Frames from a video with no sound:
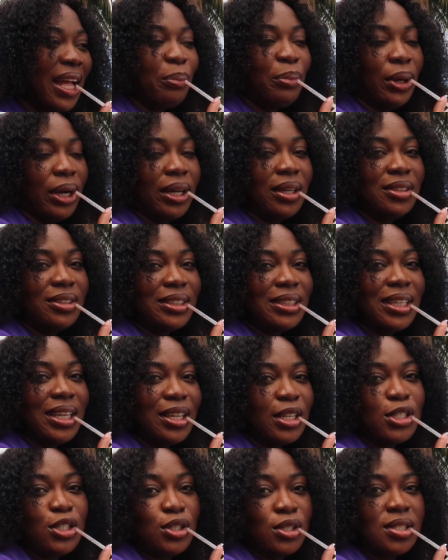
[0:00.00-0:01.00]
But
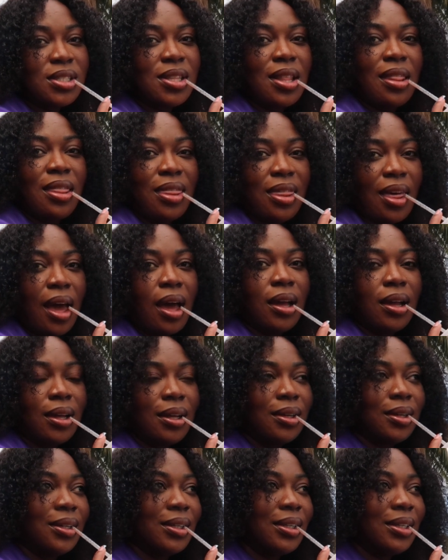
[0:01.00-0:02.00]
it's just
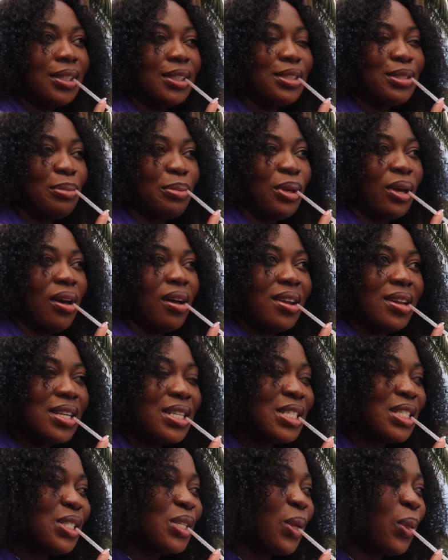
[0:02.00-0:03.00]
that good, to be
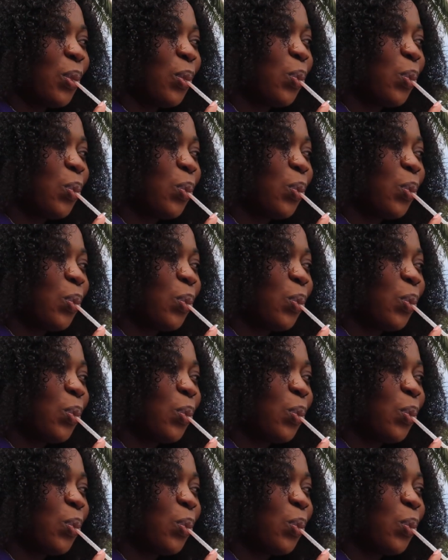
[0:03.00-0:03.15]
honest.